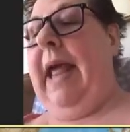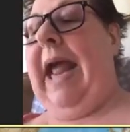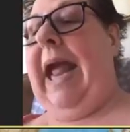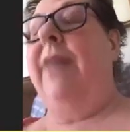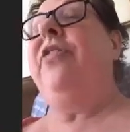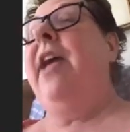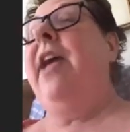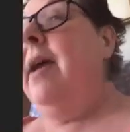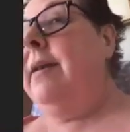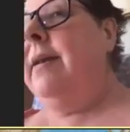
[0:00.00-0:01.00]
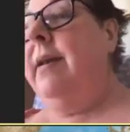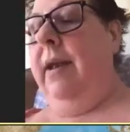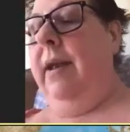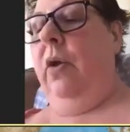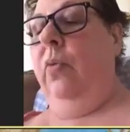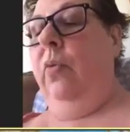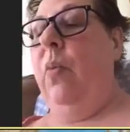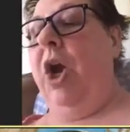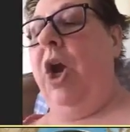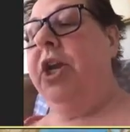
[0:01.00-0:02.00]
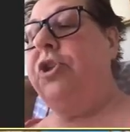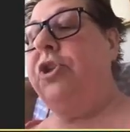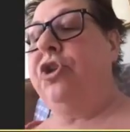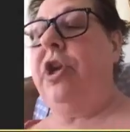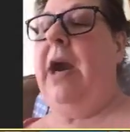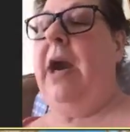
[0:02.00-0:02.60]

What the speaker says: And then we want you to share